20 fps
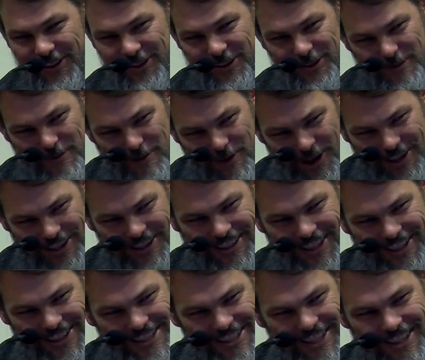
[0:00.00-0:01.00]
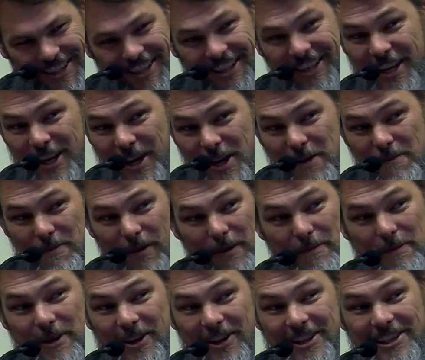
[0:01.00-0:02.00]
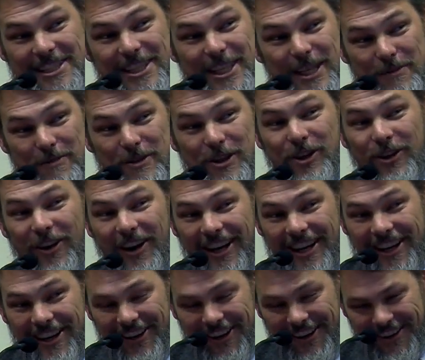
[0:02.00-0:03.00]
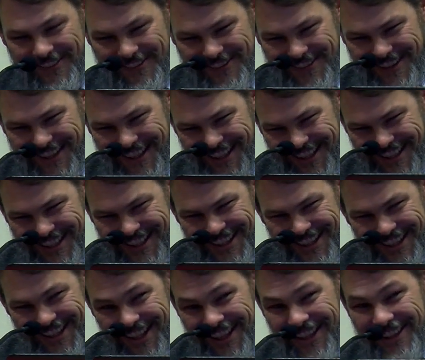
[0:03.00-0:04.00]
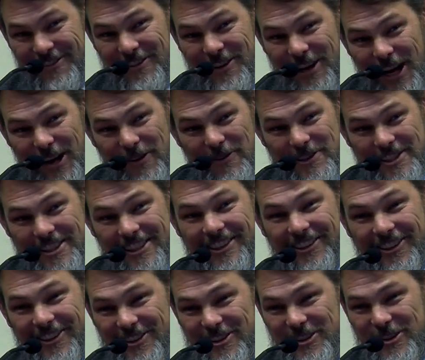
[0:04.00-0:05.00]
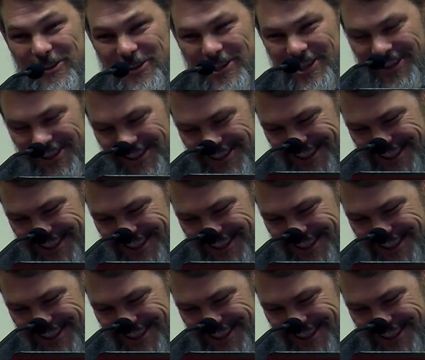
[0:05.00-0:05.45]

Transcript: Dumortier said that my beard seemed grayer than when I was here 2 years